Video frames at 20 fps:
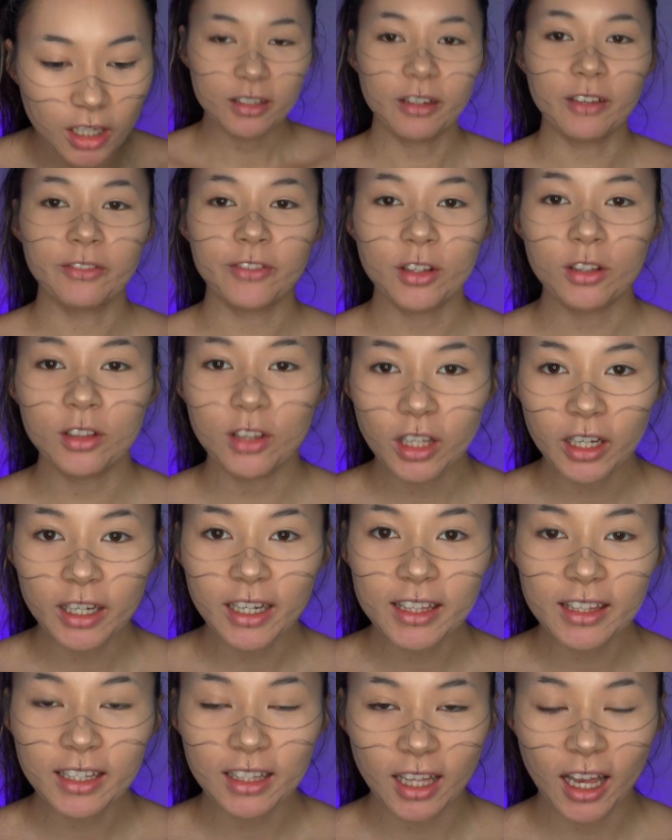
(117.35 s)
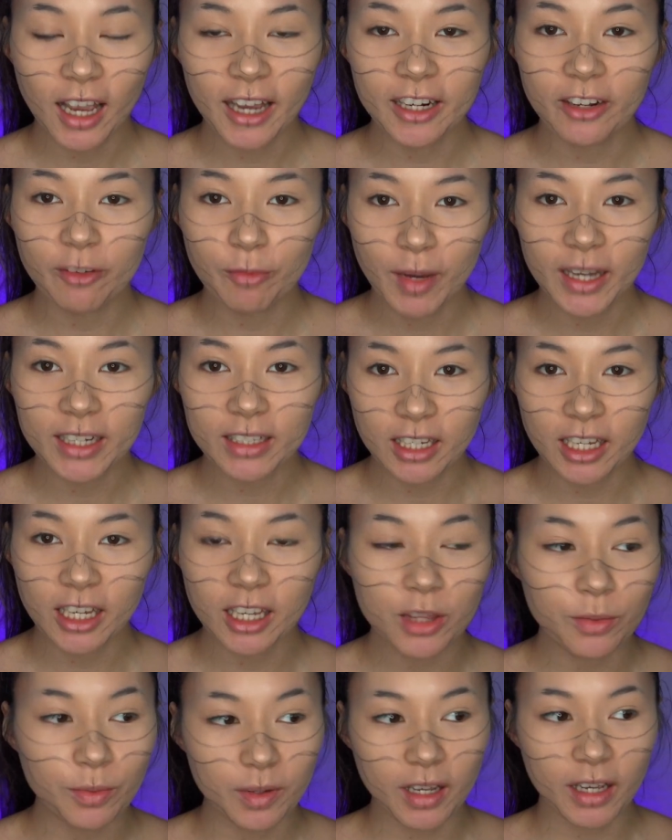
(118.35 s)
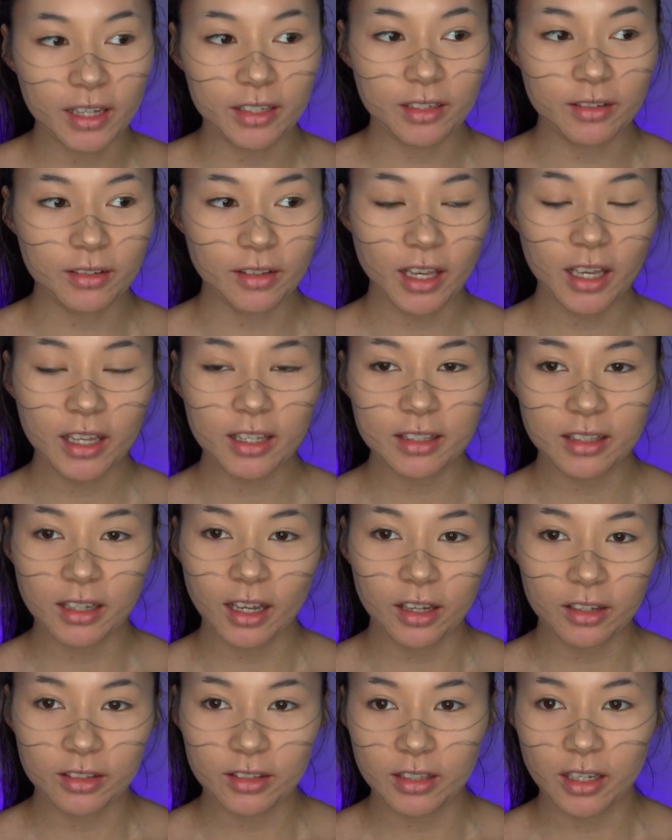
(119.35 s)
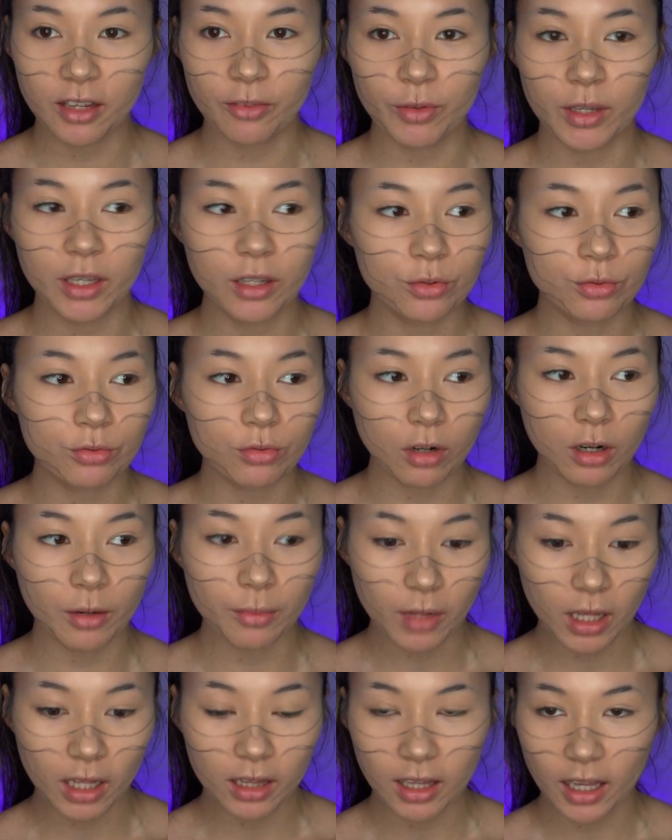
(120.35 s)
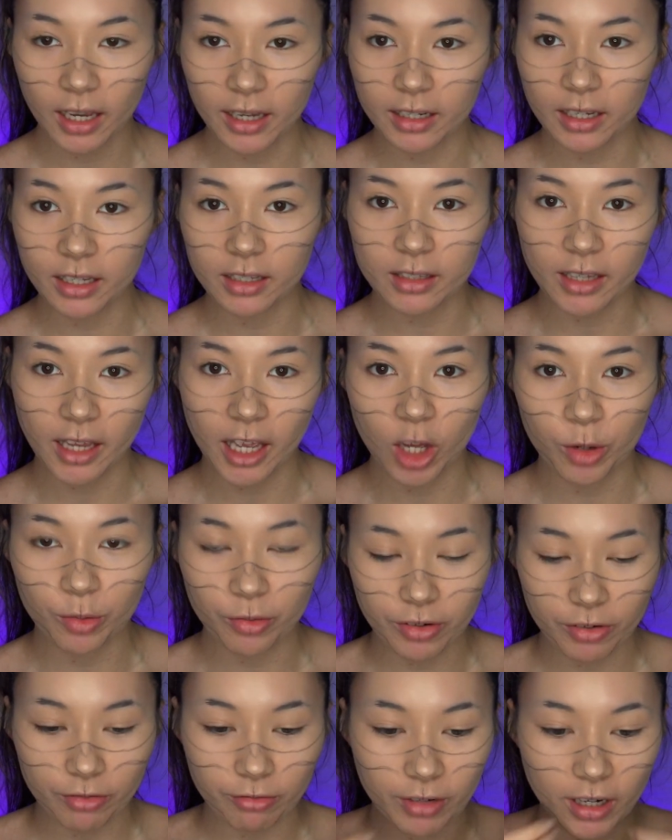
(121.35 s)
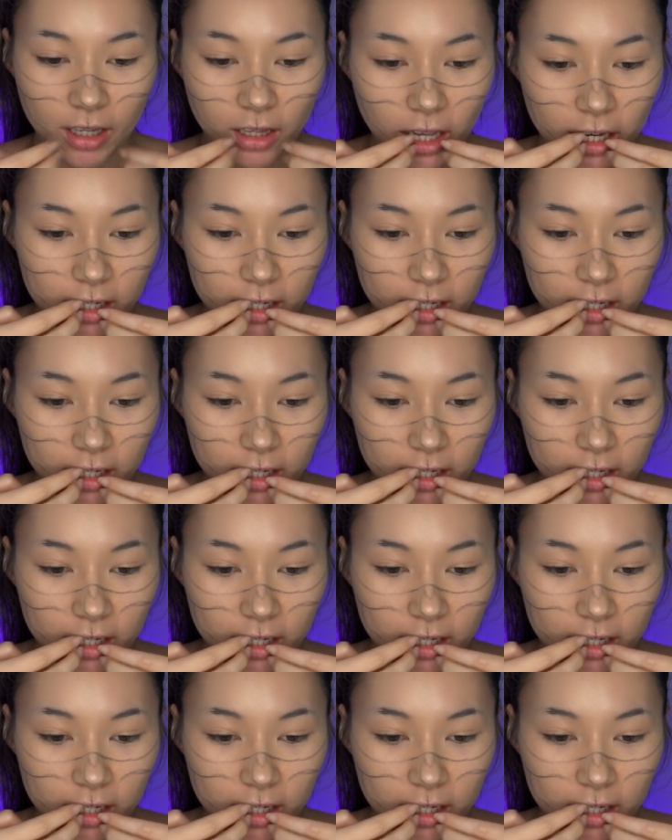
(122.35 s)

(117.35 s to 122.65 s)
If you look at the line of my teeth when I do this, I'll see if we can draw a line in to help realize